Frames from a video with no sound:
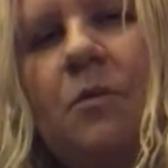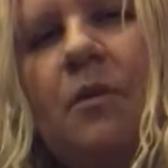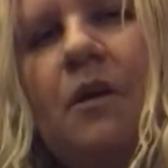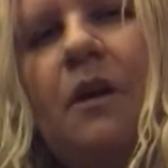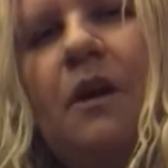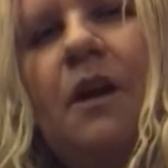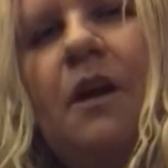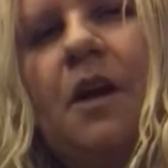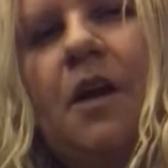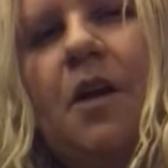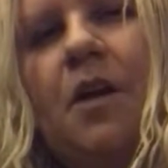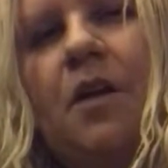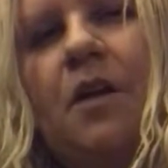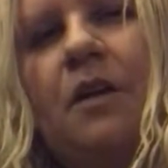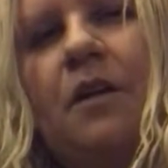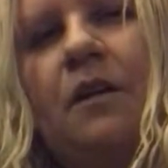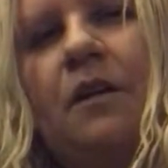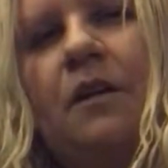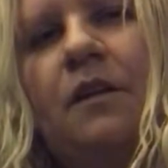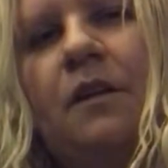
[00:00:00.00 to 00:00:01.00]

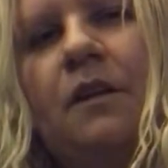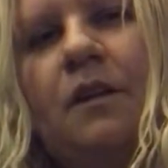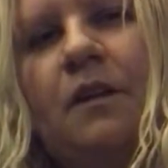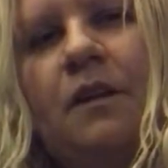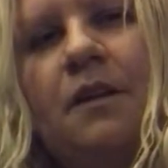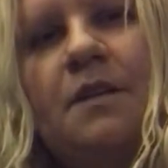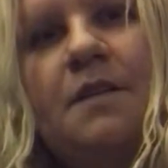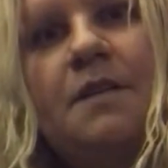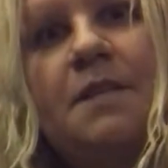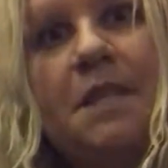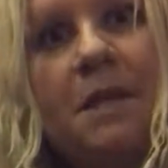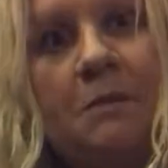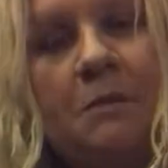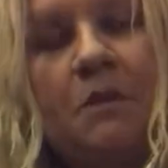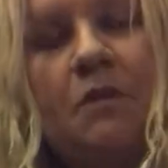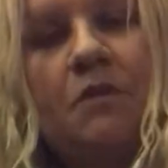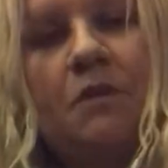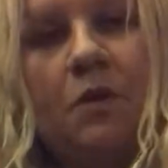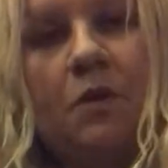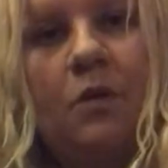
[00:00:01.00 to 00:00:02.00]
mind, some
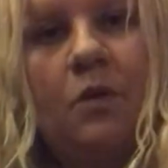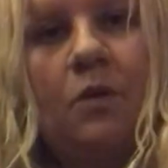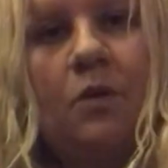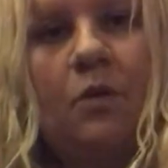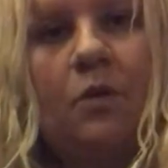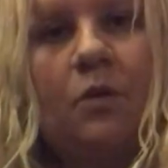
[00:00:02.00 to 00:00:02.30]
of you,